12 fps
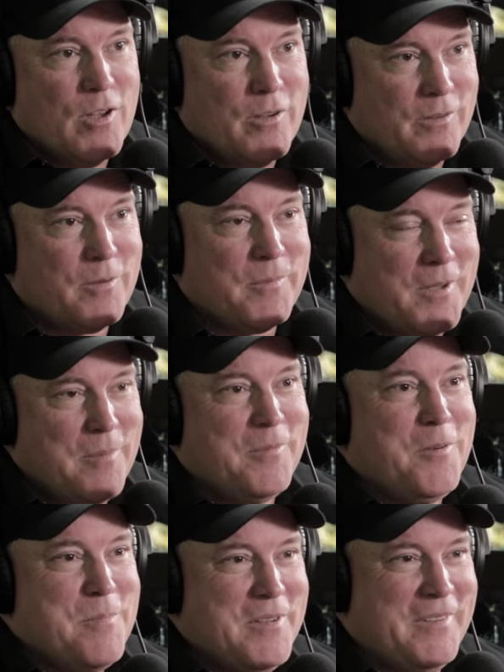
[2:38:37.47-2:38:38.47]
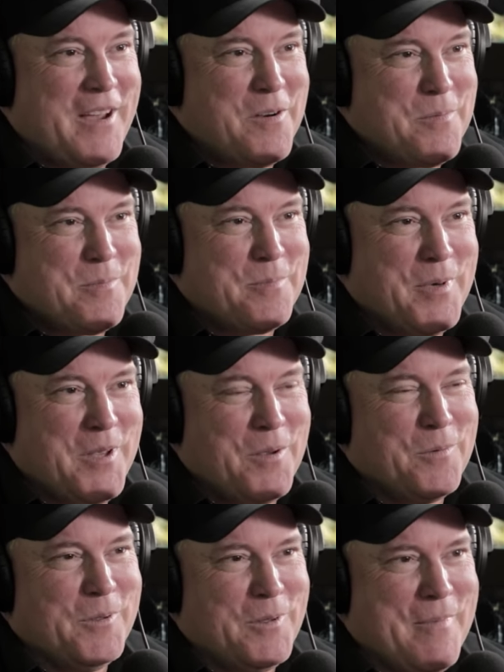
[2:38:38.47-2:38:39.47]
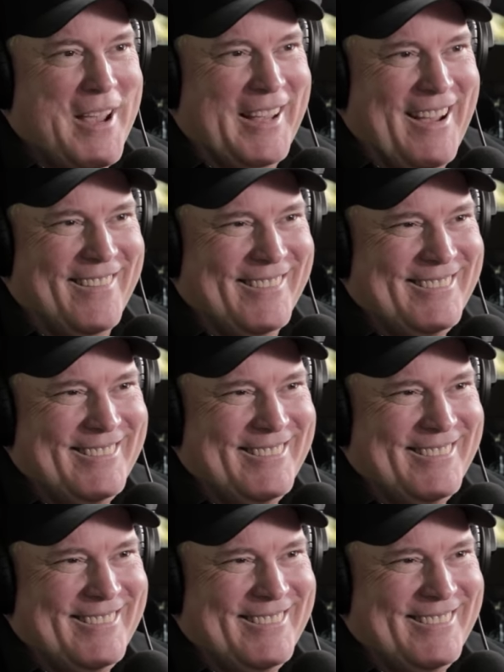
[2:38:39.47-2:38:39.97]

sometimes you miss out, but you really make out.